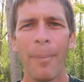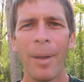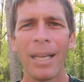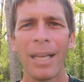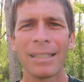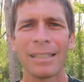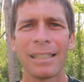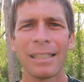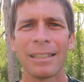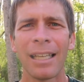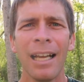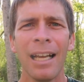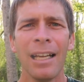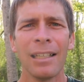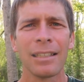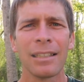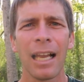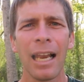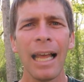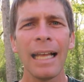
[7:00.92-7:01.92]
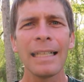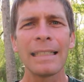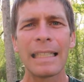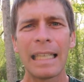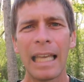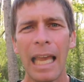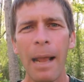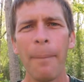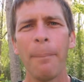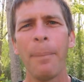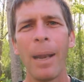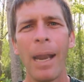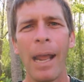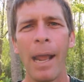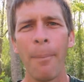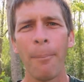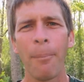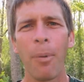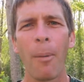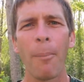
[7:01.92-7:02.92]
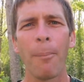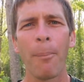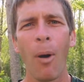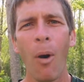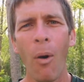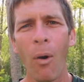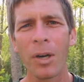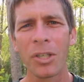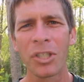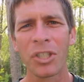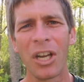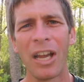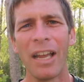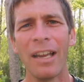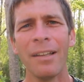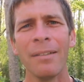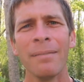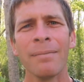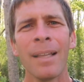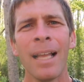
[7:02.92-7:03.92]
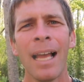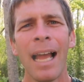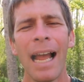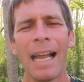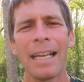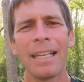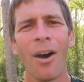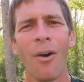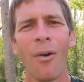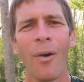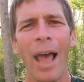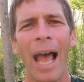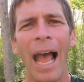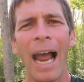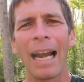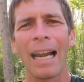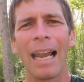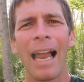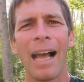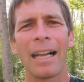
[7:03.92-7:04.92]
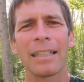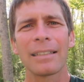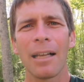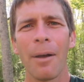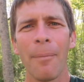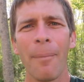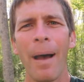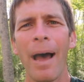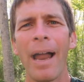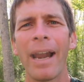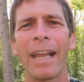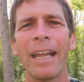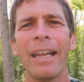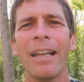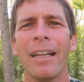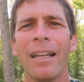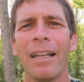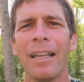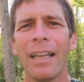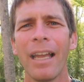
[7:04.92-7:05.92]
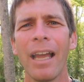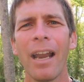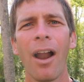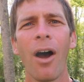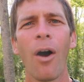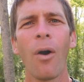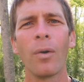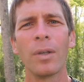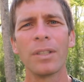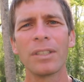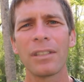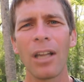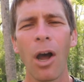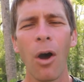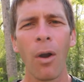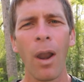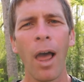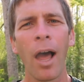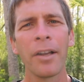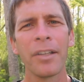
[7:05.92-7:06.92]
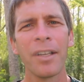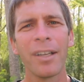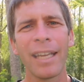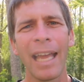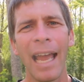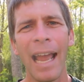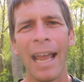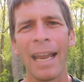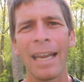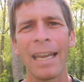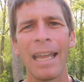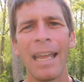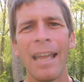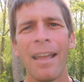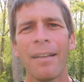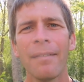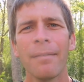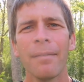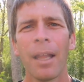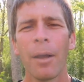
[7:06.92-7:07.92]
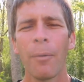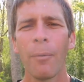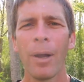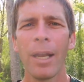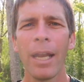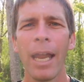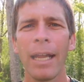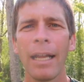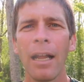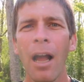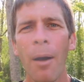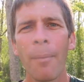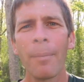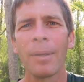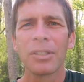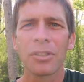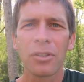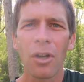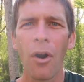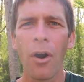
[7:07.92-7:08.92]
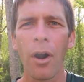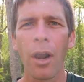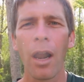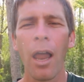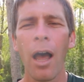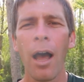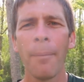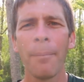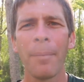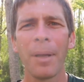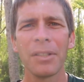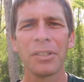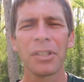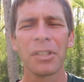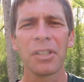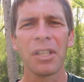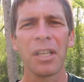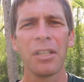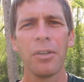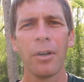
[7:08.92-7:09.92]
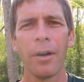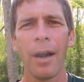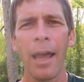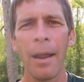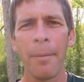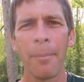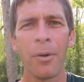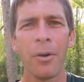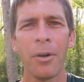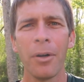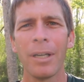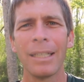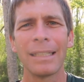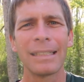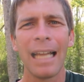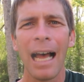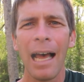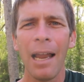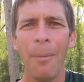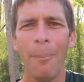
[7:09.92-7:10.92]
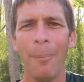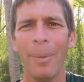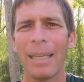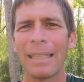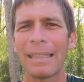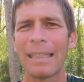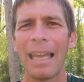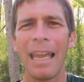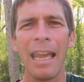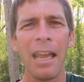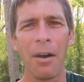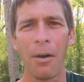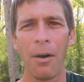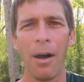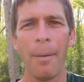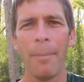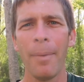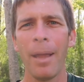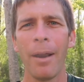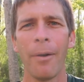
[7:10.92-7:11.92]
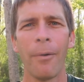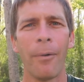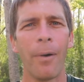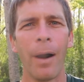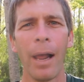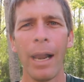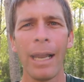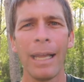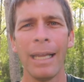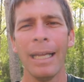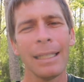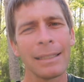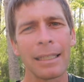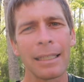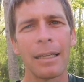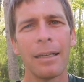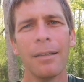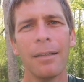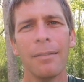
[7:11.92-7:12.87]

business. So let's keep it in proportion and don't act like somebody, you know, stole all your candy when they come and start a lawn business in your neighborhood. It's not a big deal. I mean, it really isn't.